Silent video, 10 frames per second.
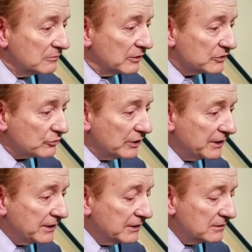with
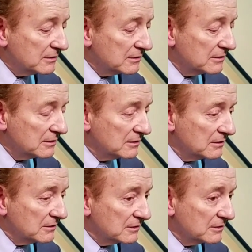training,
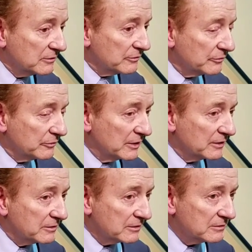
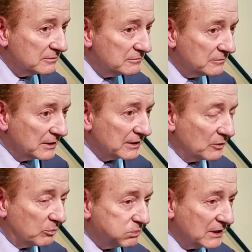with what I
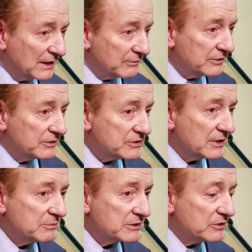call playing with your
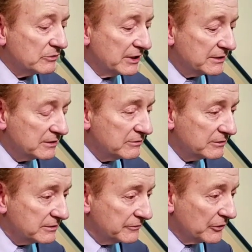subject, create,
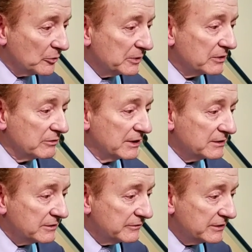developing
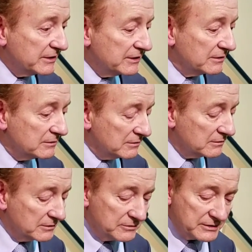creativity and, or
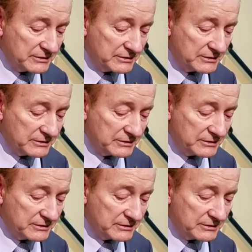uh, using